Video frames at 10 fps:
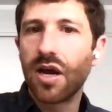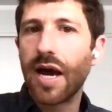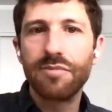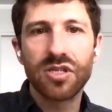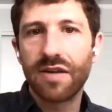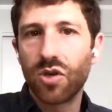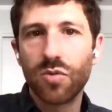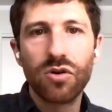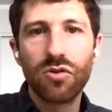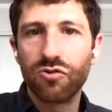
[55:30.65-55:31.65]
I'm just giving you a
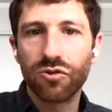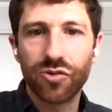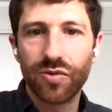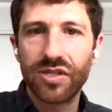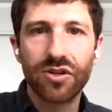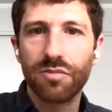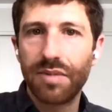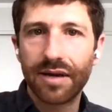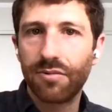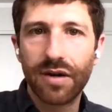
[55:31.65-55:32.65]
neutral choice here to
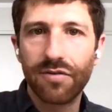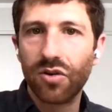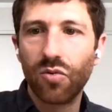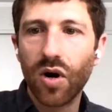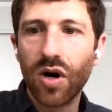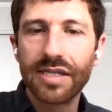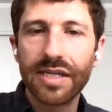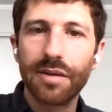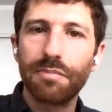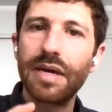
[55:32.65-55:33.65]
pick whatever you want. It
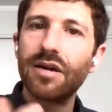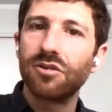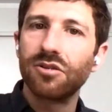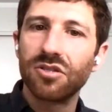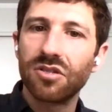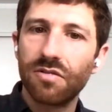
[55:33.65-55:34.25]
appears